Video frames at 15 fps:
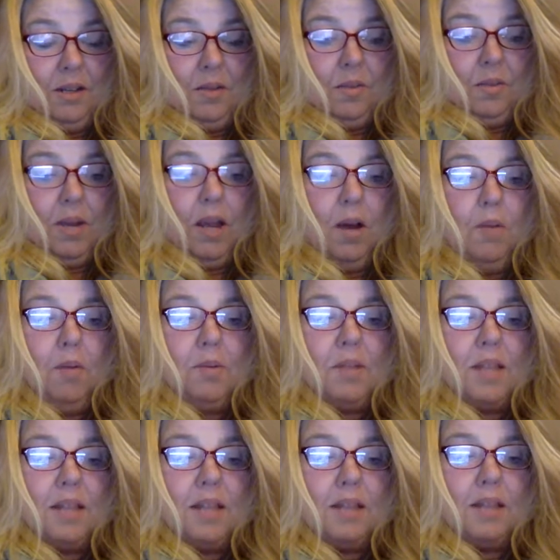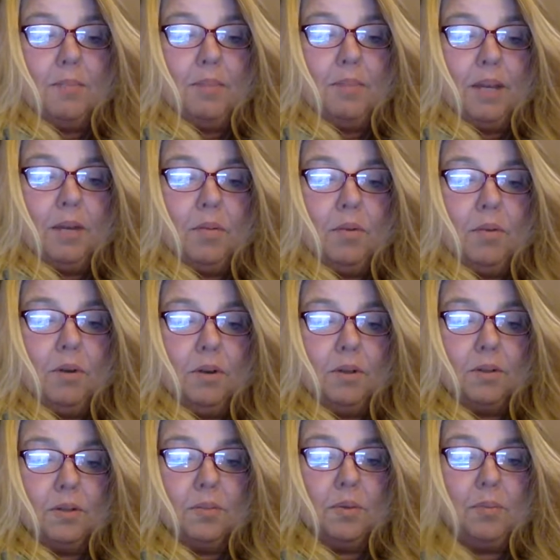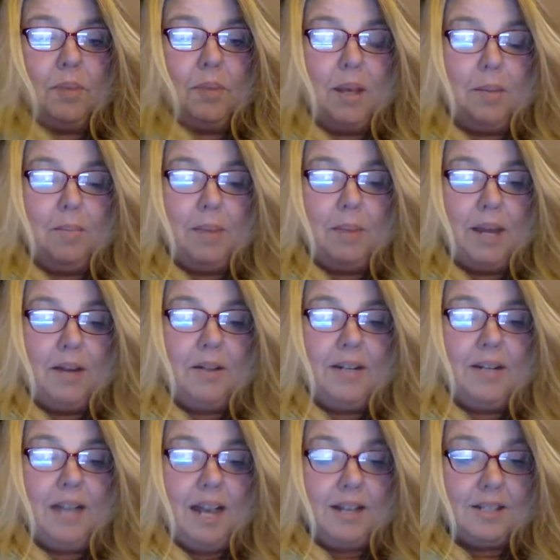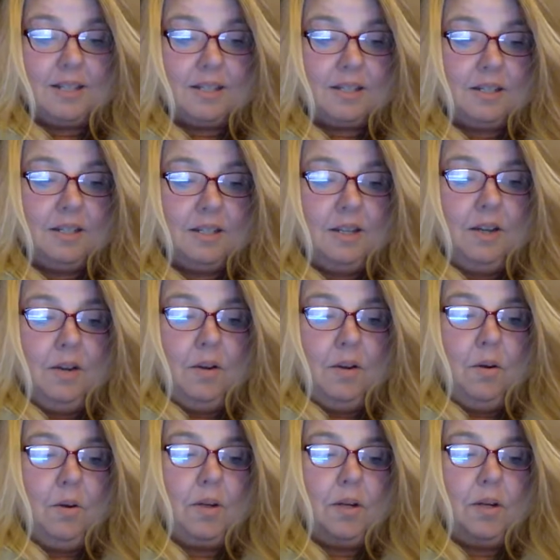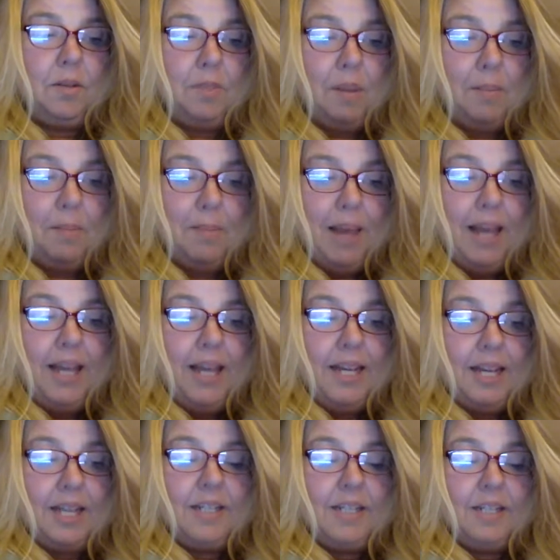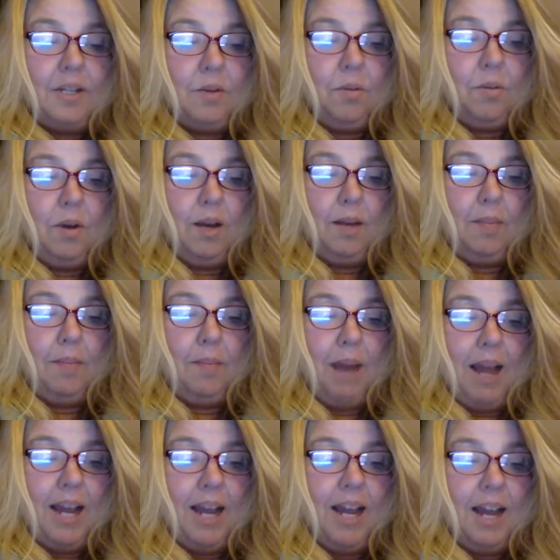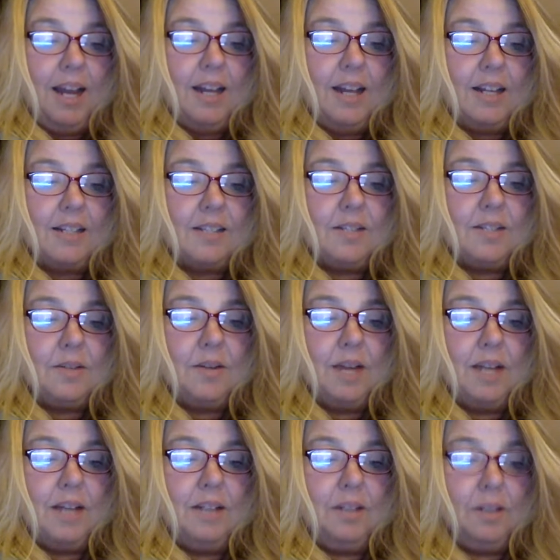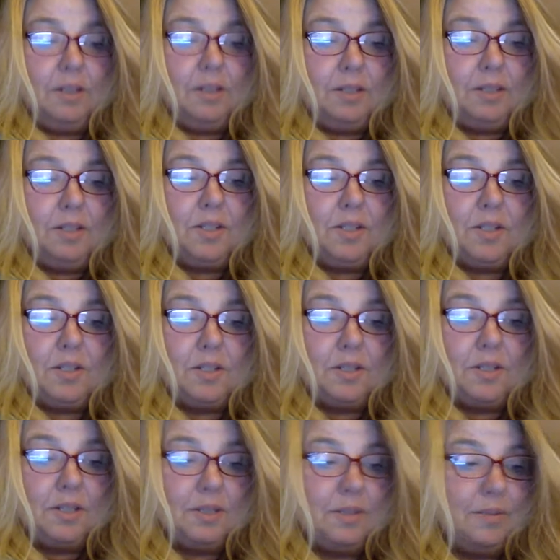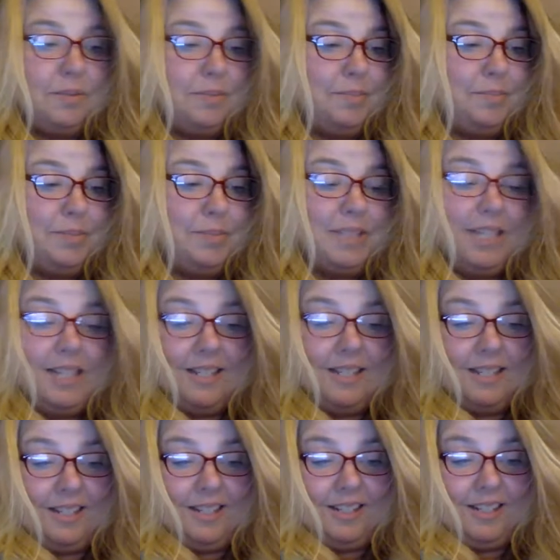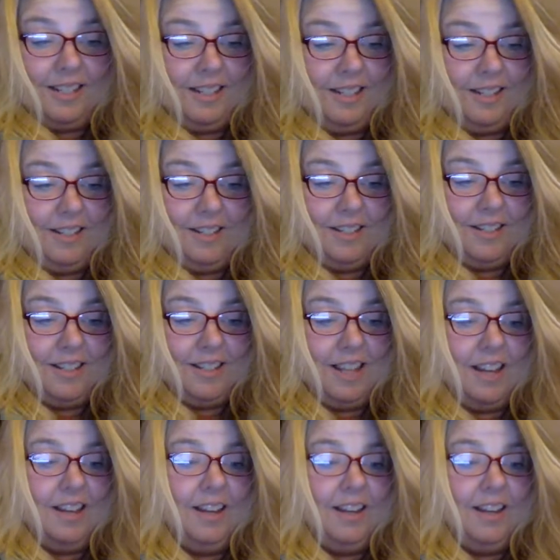We hoped that the big world would be a better nest, or could be made into one by us who had learned certain pleasing skills that